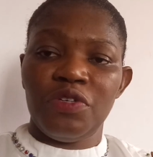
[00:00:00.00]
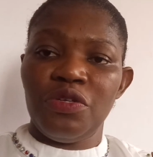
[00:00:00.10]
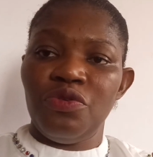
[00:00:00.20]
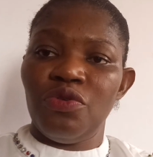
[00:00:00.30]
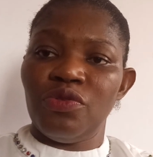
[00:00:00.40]
when
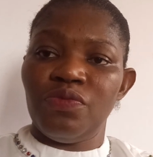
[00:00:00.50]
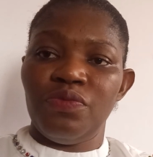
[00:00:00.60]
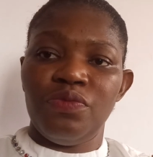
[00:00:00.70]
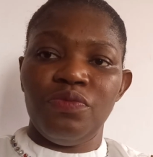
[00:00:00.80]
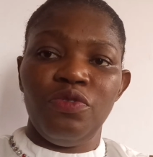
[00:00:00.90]
you
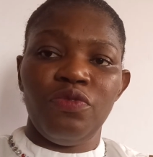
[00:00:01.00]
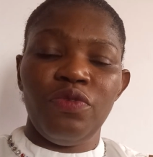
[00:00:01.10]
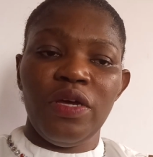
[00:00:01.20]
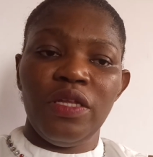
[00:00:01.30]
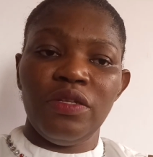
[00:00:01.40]

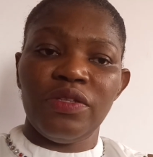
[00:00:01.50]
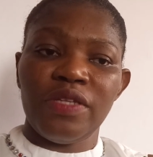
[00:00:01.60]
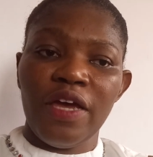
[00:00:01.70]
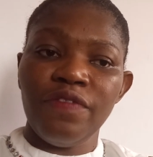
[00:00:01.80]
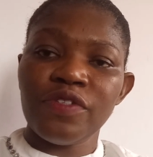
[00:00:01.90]
were in
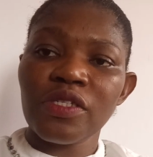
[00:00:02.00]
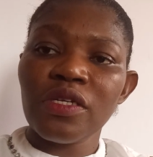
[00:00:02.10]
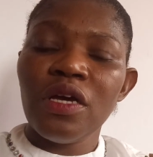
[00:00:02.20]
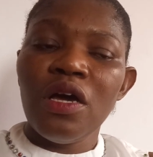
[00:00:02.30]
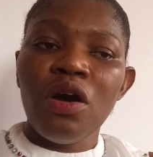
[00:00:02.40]
theft
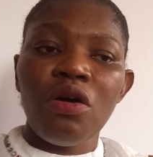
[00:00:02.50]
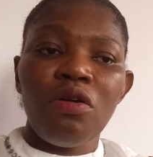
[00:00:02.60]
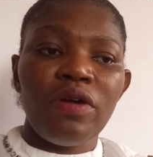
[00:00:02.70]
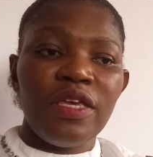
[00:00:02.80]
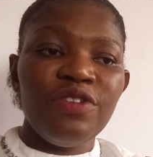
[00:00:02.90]

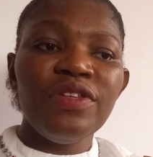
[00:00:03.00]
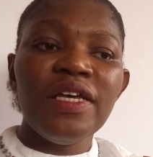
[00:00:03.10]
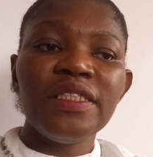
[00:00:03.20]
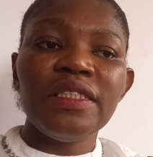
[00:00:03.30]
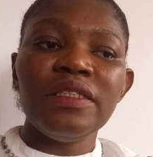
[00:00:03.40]
or
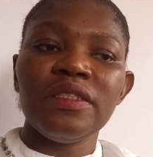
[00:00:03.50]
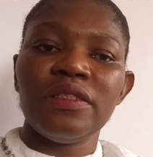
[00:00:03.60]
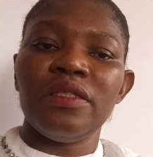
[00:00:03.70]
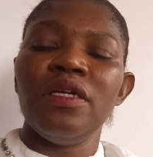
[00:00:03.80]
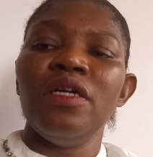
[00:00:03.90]

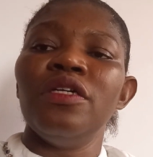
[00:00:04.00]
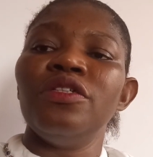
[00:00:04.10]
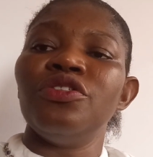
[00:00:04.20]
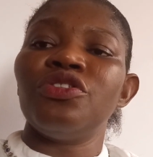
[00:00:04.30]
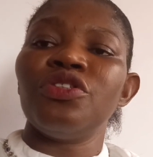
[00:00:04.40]
illnesses.
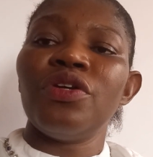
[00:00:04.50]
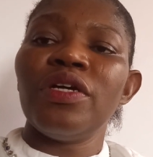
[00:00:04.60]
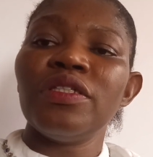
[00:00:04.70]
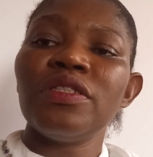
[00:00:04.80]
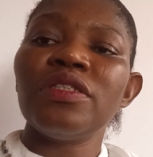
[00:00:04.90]
The
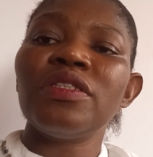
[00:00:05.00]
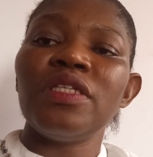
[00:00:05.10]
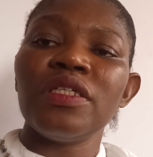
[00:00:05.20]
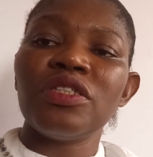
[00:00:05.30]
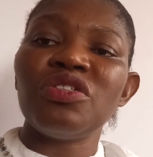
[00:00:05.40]
insurance
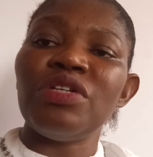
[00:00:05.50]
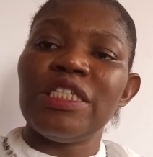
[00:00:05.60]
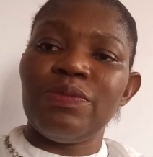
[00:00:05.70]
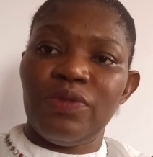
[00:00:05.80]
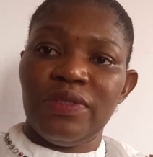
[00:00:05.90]
takes
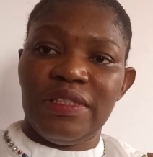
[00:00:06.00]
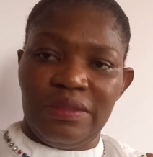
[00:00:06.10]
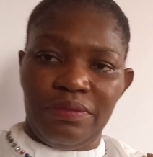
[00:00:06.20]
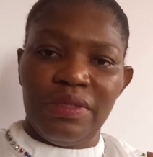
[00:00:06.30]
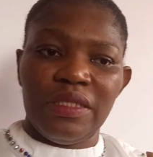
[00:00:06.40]

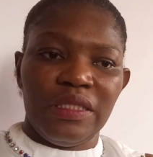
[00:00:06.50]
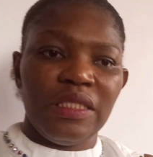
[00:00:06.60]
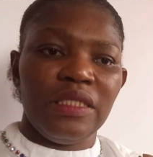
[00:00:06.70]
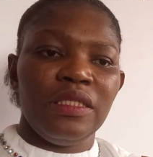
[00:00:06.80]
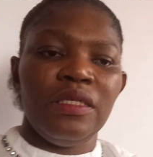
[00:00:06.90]

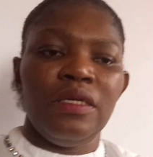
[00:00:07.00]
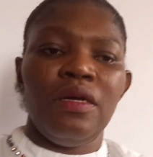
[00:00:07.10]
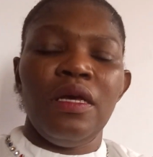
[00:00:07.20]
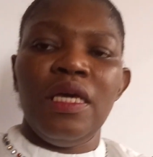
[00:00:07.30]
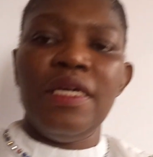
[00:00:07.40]
responsibility.
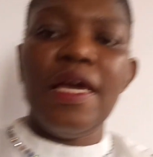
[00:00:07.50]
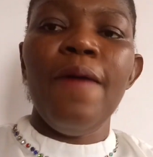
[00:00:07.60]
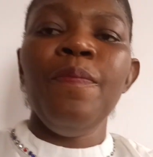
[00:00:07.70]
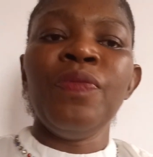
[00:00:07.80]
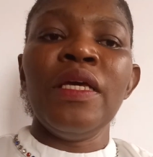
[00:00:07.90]

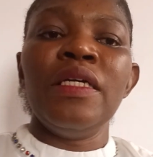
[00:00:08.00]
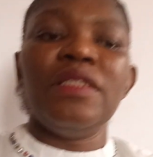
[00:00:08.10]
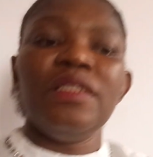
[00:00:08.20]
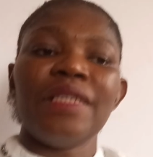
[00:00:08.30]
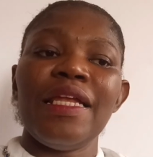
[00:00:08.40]
Yeah,
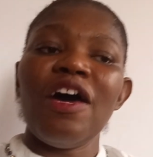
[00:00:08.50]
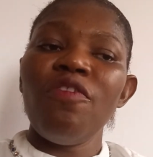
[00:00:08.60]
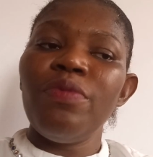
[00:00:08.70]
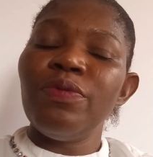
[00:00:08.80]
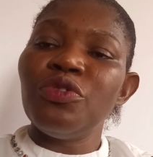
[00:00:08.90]
this
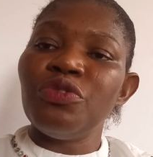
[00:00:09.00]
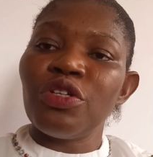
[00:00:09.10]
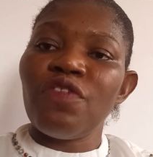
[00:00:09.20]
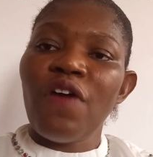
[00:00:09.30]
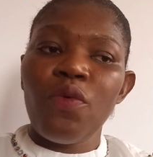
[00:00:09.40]
allow people to
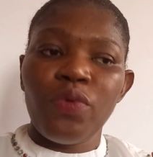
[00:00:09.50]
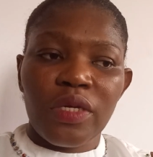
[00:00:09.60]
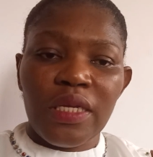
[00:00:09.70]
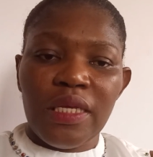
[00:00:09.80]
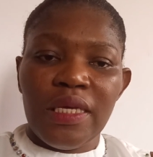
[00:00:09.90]
recover
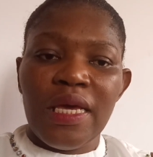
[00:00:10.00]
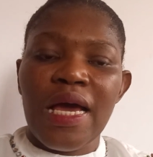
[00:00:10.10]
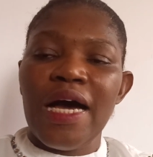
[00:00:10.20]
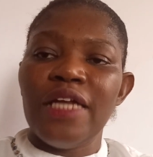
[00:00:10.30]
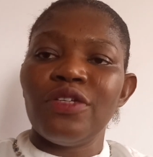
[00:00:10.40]
quickly
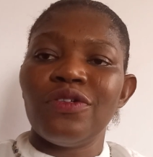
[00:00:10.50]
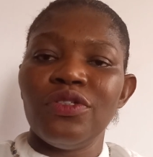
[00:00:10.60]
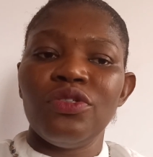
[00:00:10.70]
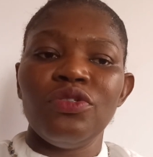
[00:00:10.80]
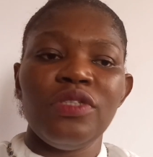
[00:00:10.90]
and
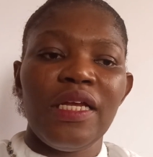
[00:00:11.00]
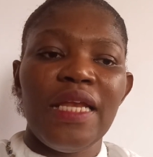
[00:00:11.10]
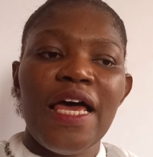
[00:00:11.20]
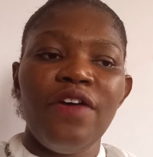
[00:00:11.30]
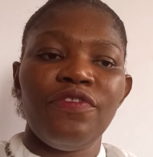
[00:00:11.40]
continue their
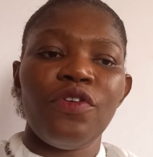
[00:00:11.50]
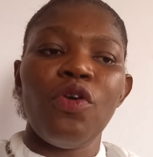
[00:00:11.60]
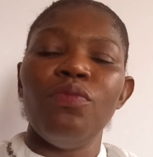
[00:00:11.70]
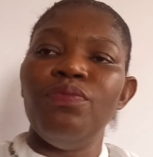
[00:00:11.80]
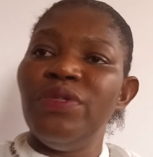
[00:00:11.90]
life
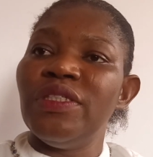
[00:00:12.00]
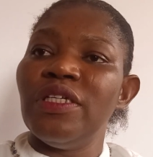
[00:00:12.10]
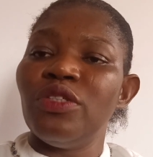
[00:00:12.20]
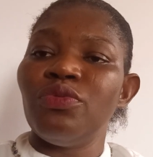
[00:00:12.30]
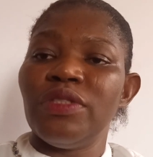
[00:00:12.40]
or
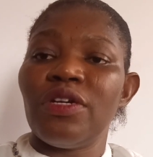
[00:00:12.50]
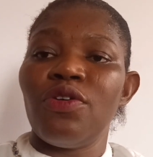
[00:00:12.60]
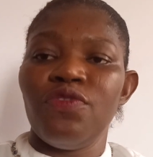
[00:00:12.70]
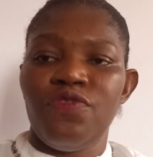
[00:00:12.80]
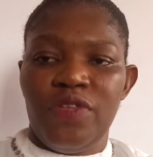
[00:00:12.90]
business with
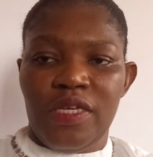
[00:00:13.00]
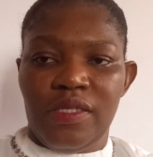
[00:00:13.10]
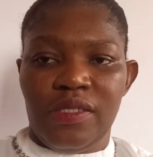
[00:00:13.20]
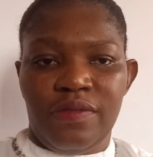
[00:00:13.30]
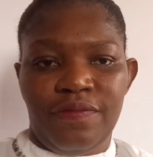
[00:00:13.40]

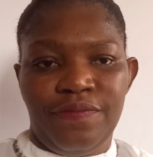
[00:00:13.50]
confidence.